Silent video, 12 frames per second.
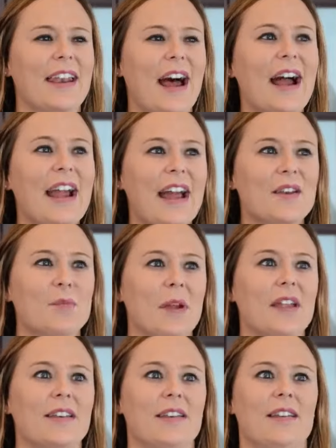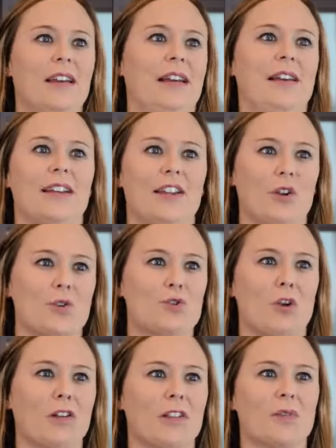And I had been, you know,
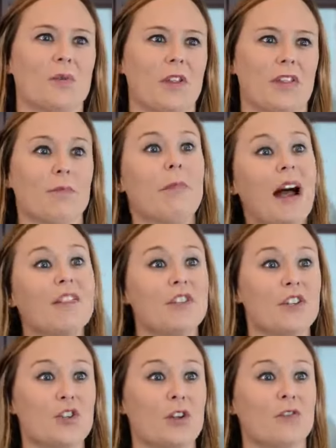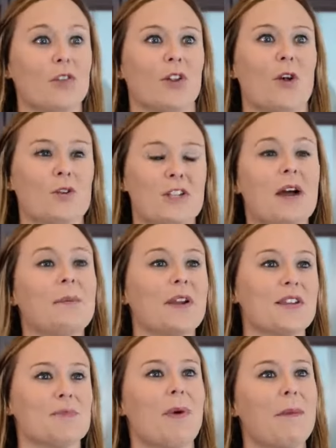struggling with my vision for a long time
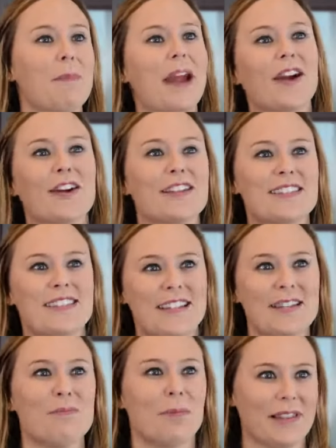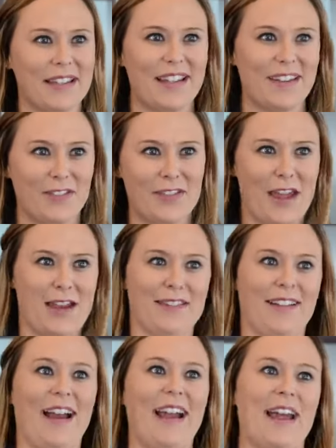because my parents didn't believe
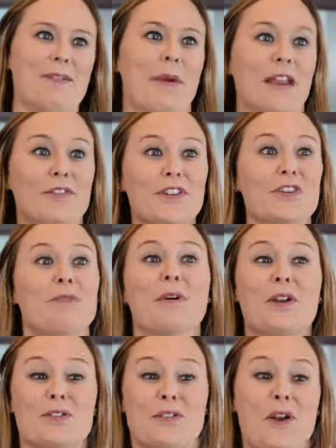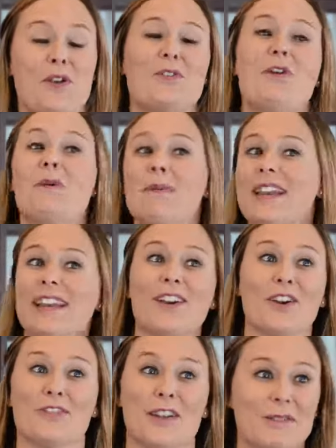that I had bad vision because nobody in
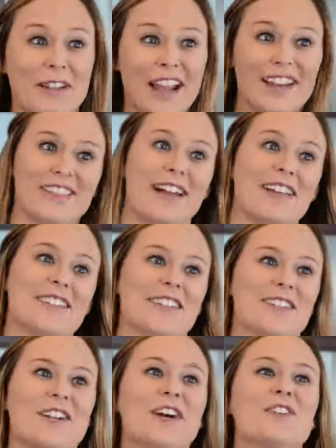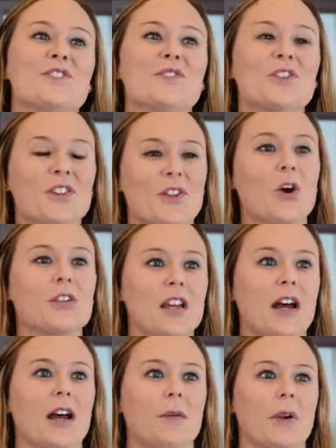our family had glasses. So it took a long
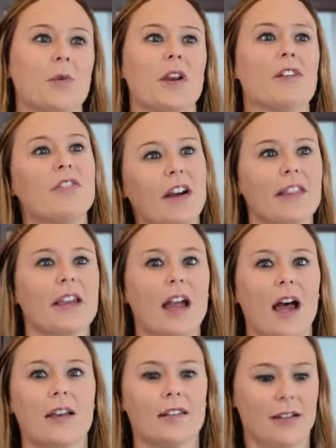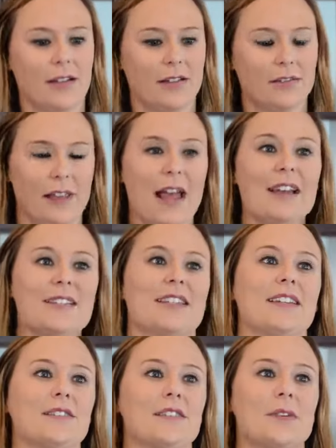time and when I finally got
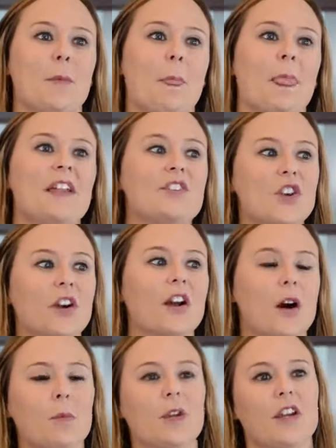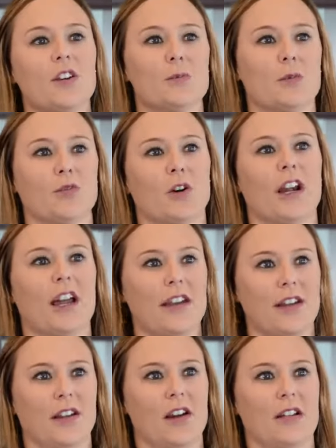glasses, it took a couple years before I got
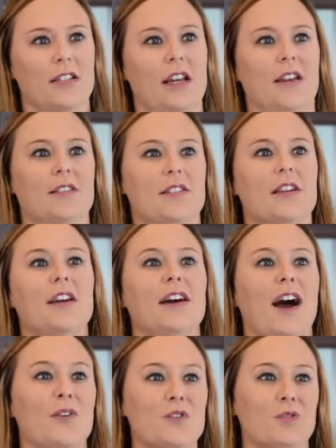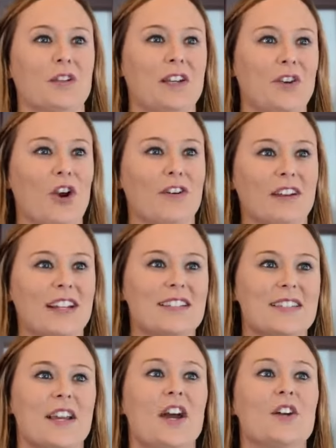into contacts. I was really
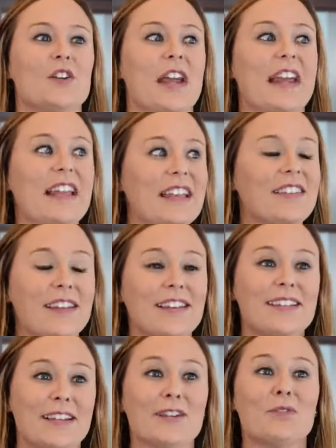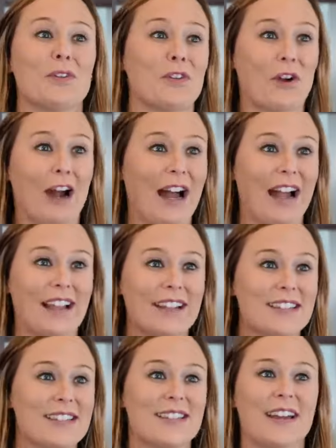nervous. Anything dealing with your
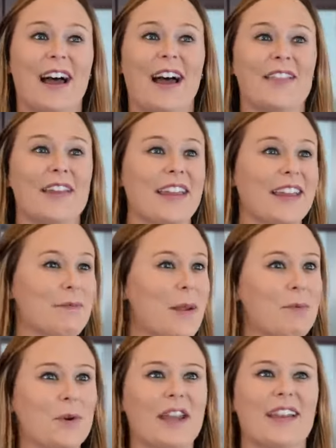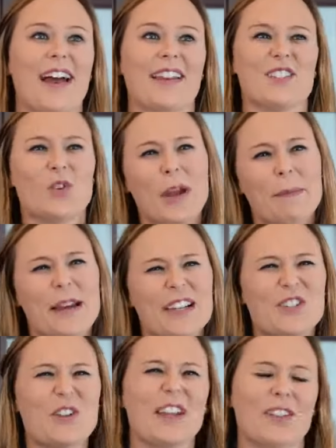eyes, I think people get kind of
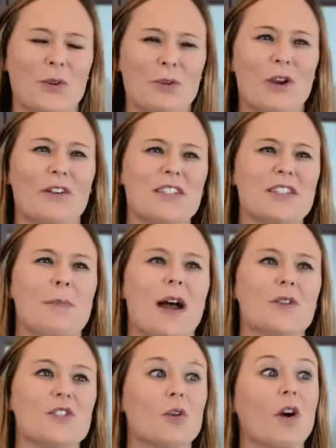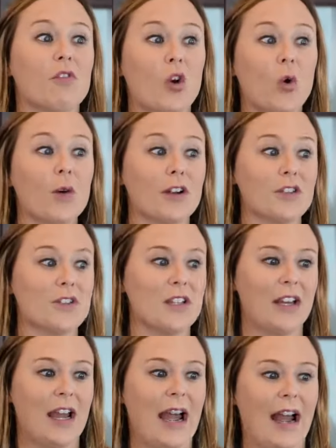squeamish and get a little nervous about. So of course,
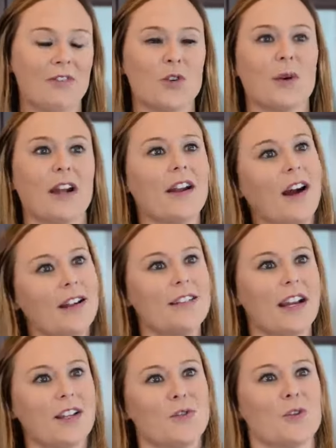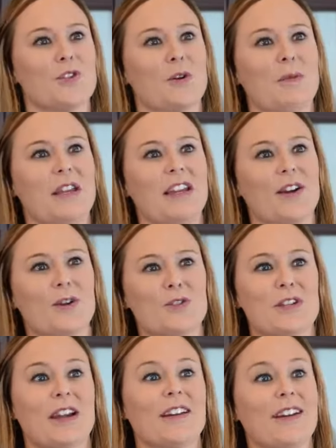after wearing contacts for so many
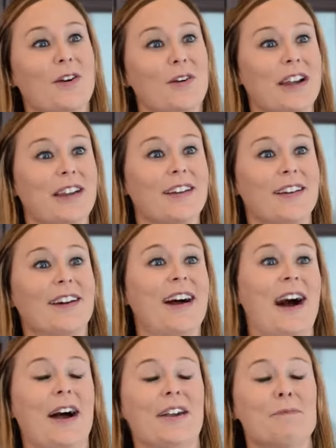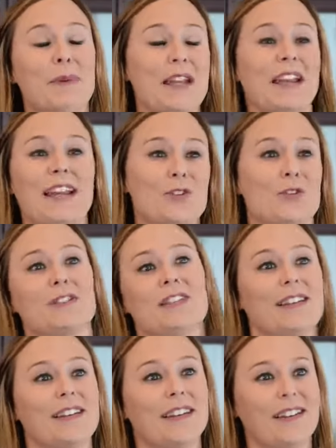years and going, uh, being
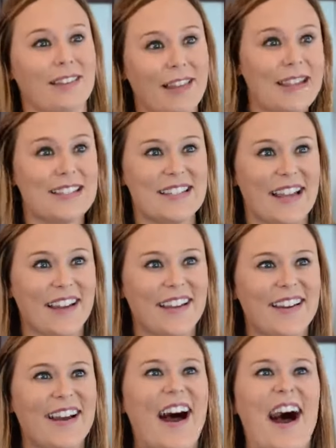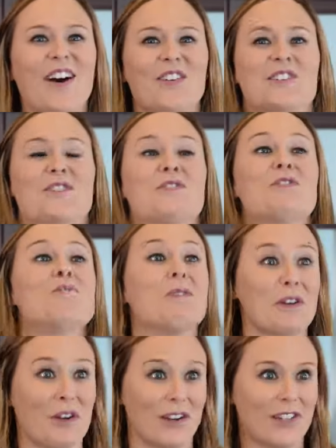interested in LASIK, I was
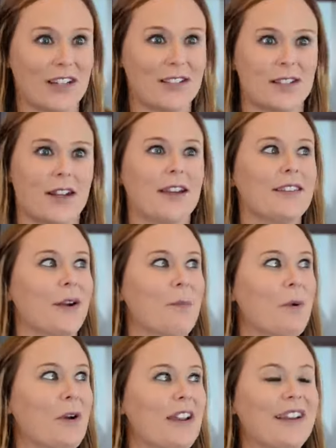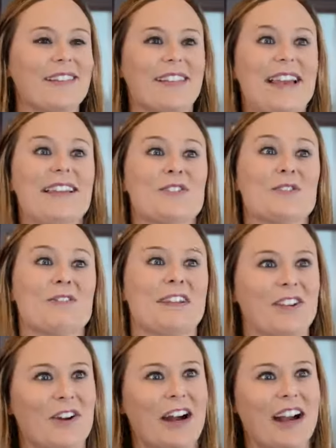super nervous. They're putting a laser in
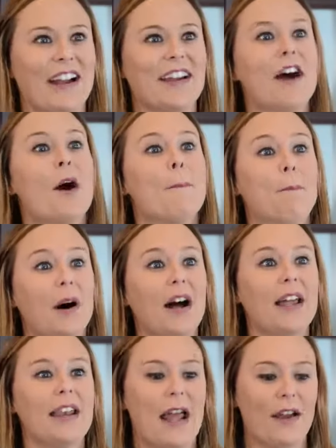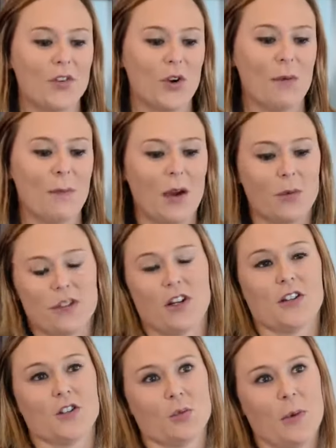your eye. But after I met with
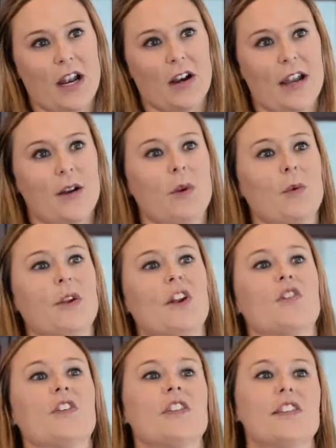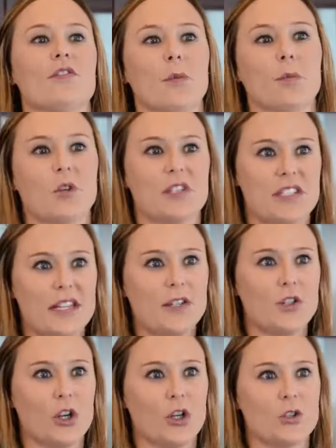Dr. Waring, we went over the different
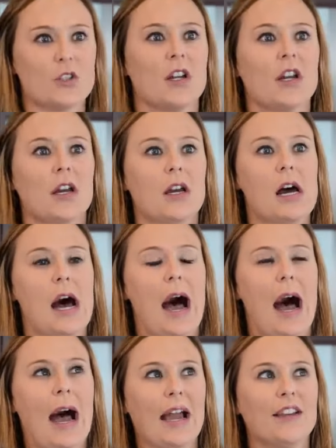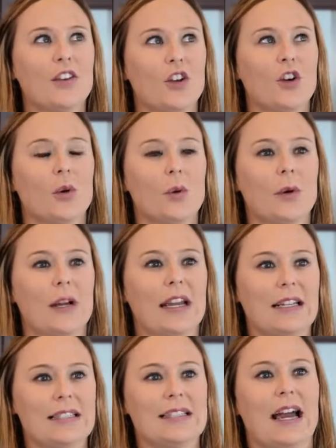procedures, I knew
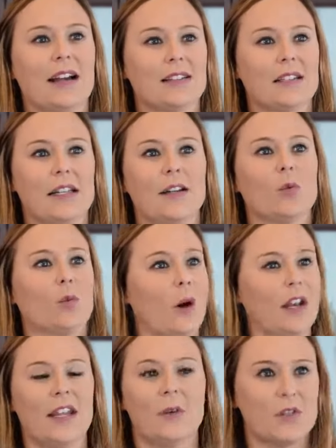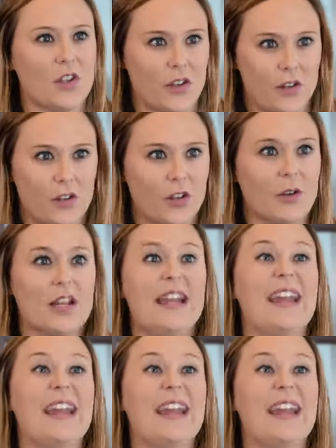exactly what he was gonna do.